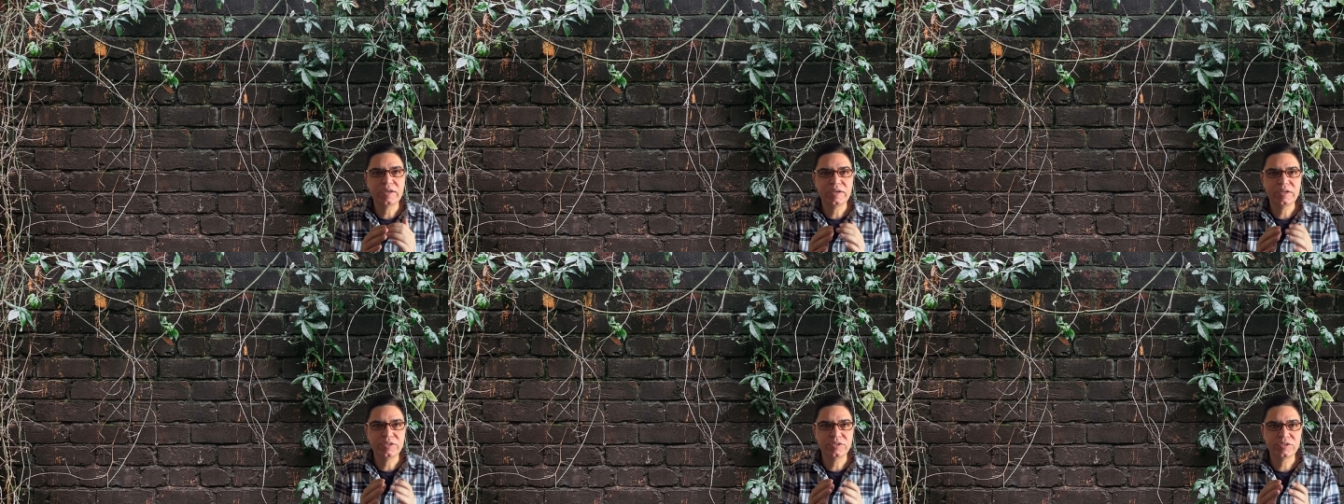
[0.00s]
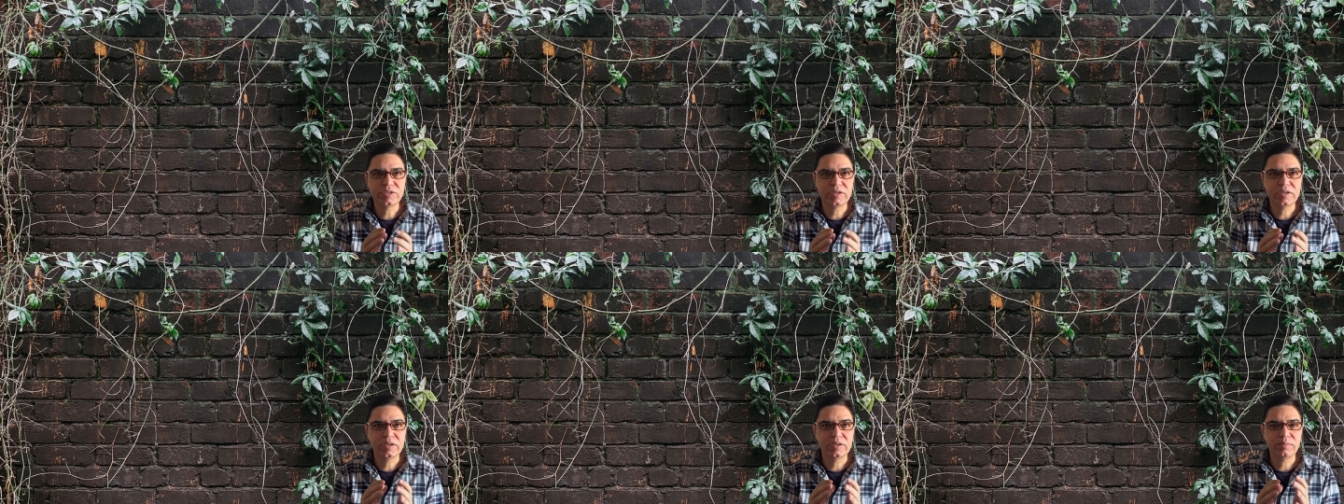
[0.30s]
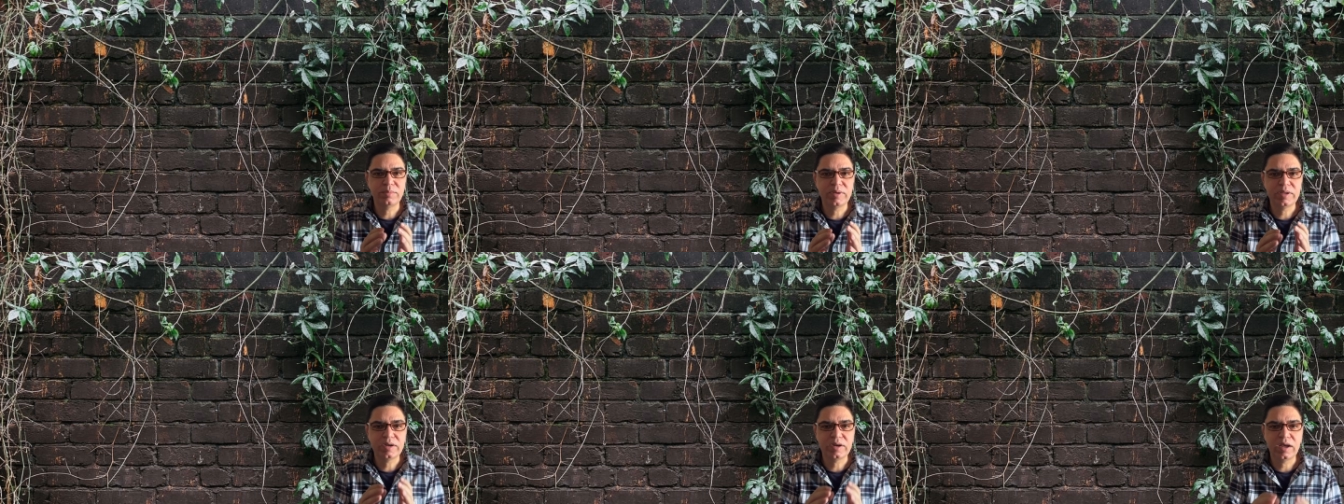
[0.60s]
history.
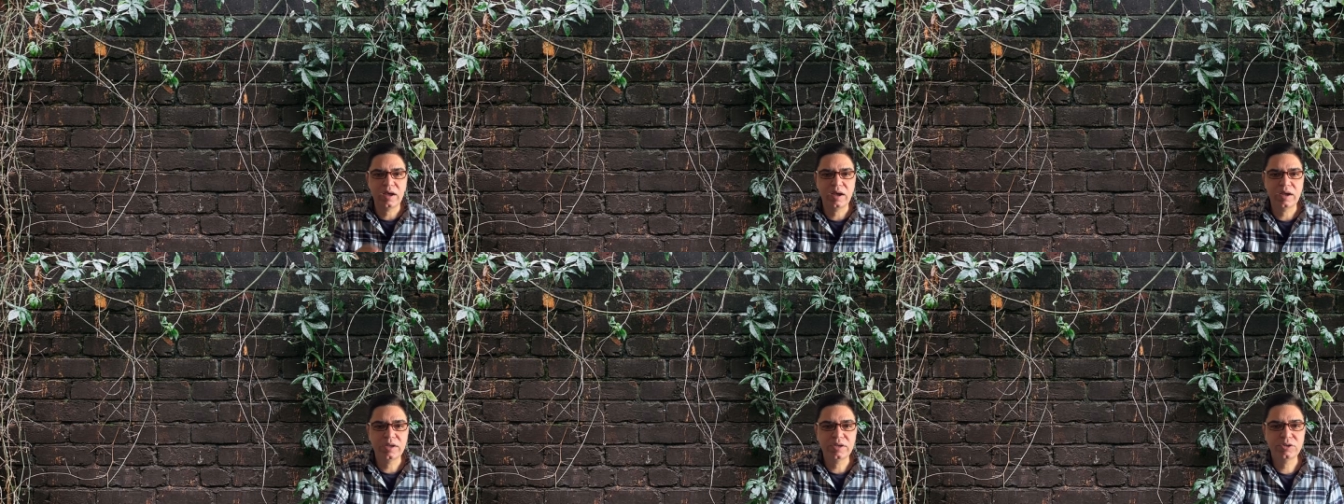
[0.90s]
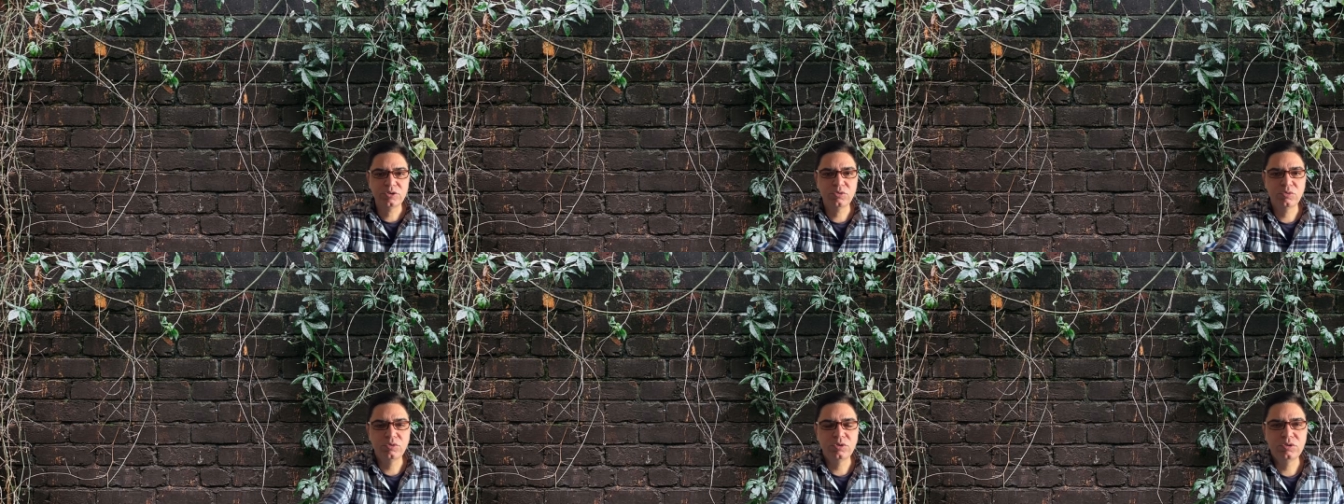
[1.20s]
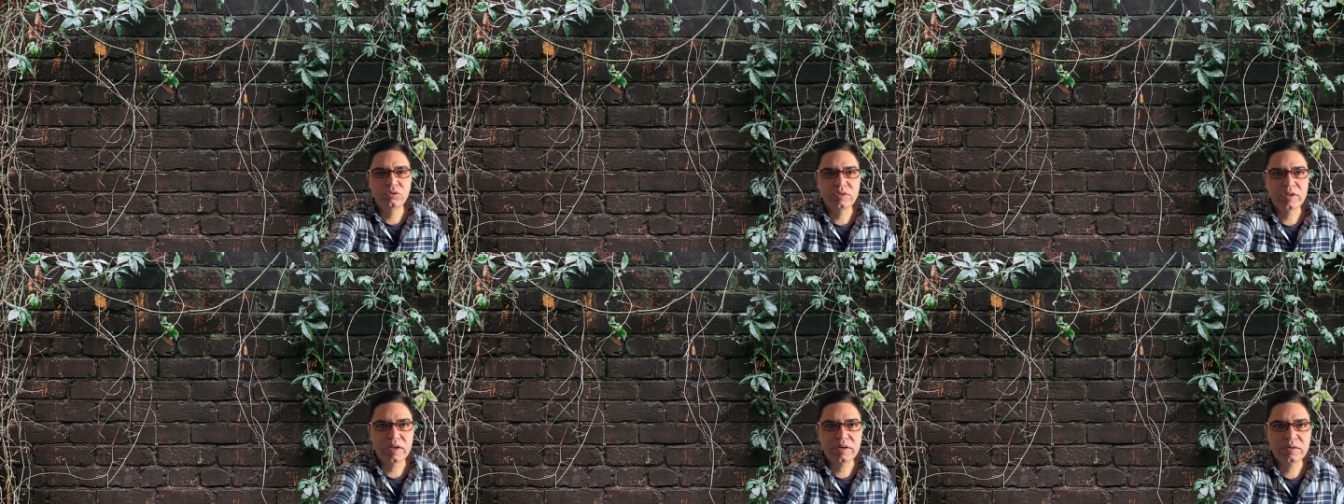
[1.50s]
When I told
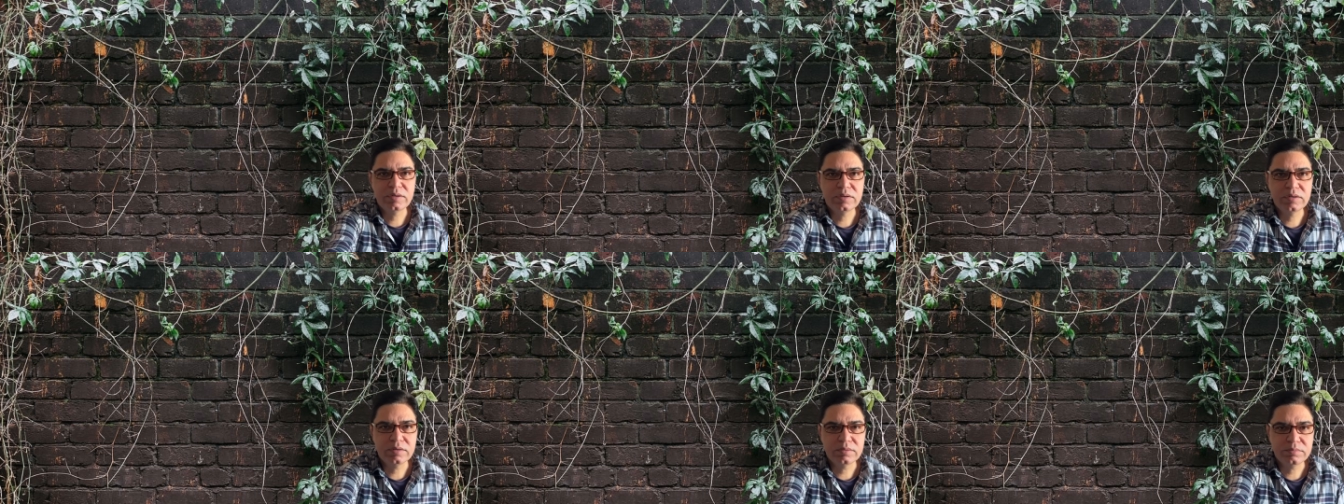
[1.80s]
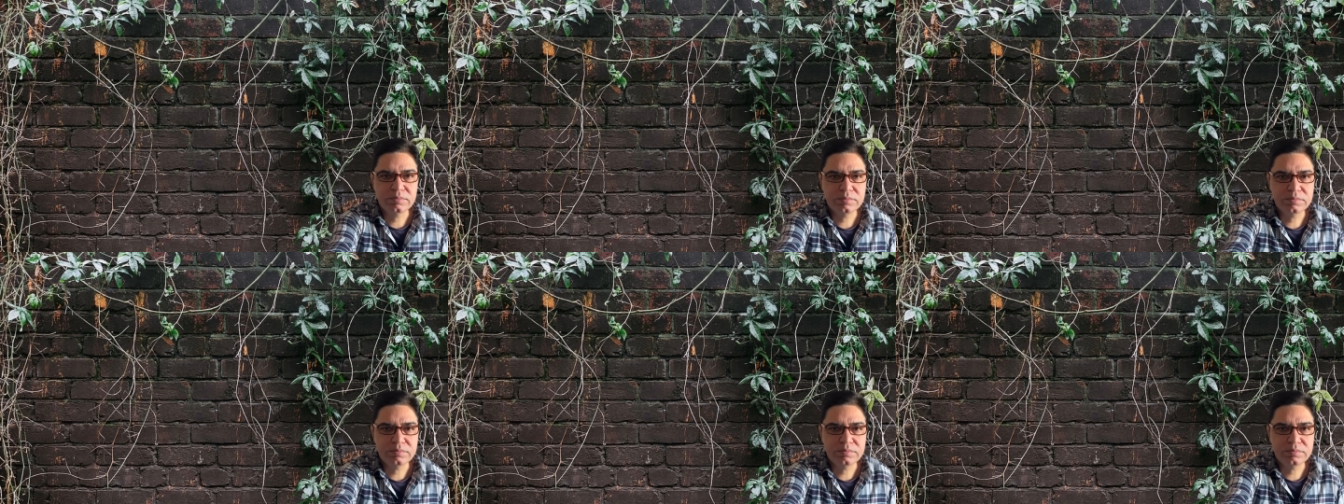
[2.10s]
you that